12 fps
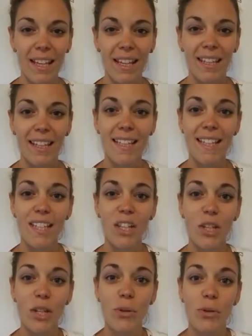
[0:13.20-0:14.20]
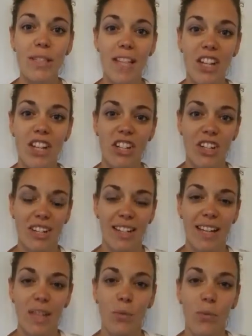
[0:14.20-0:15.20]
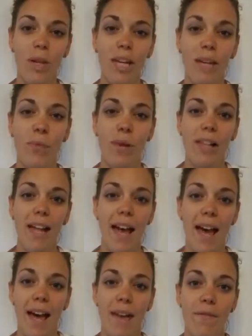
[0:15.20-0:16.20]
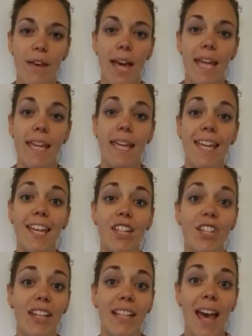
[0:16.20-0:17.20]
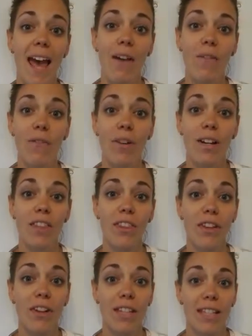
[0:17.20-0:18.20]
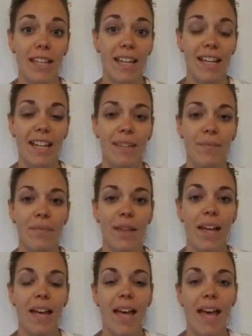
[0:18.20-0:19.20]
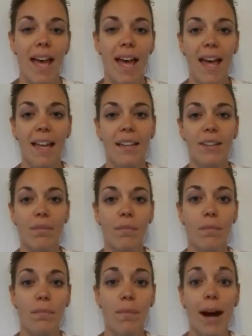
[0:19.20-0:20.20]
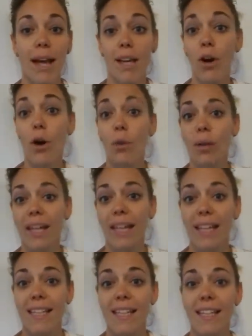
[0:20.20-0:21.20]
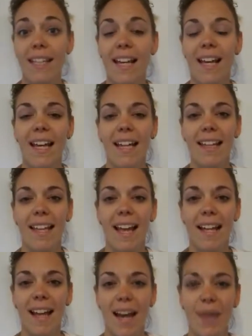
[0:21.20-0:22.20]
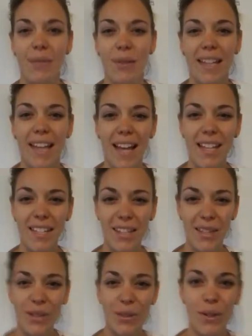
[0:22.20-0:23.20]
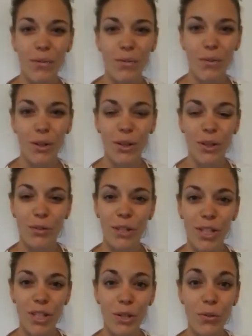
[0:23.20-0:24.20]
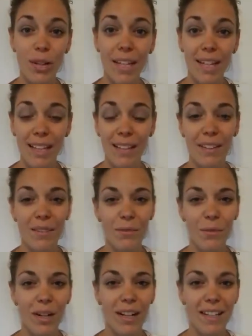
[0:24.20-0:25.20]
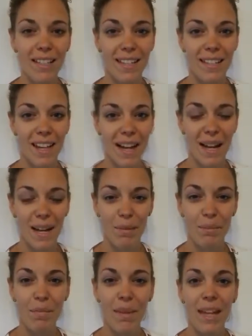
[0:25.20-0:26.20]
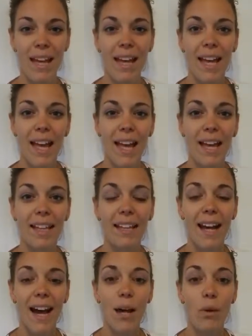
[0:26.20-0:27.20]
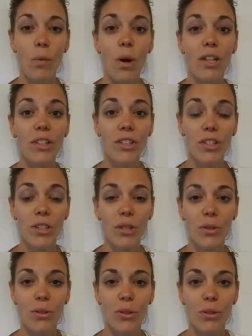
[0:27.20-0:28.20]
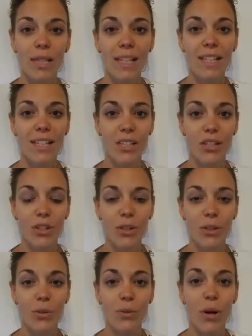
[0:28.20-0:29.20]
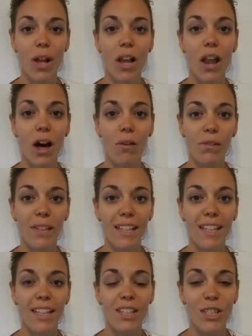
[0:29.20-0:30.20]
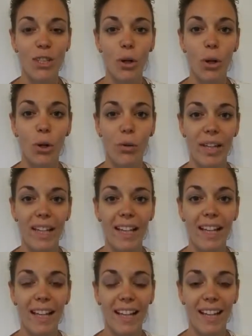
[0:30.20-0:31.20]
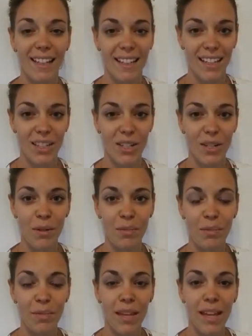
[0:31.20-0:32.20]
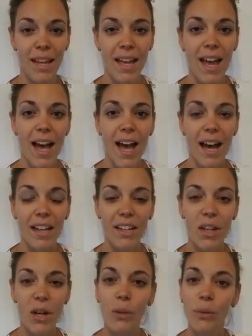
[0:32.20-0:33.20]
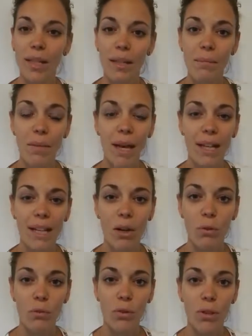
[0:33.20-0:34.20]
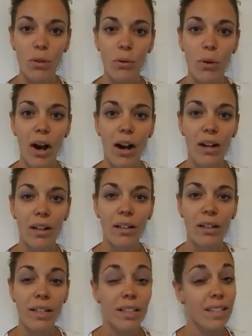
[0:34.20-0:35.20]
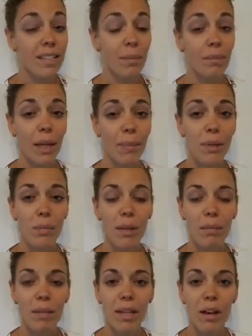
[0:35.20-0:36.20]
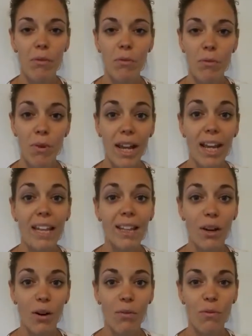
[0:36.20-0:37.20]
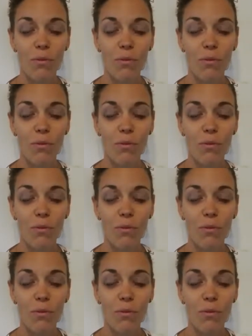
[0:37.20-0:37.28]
This is a new session that we will have each and every Thursday, and my goal is that I would get you in front of the screen for a little time, and I want you to listen to a lovely story in English. I know that many of you are sometimes maybe afraid of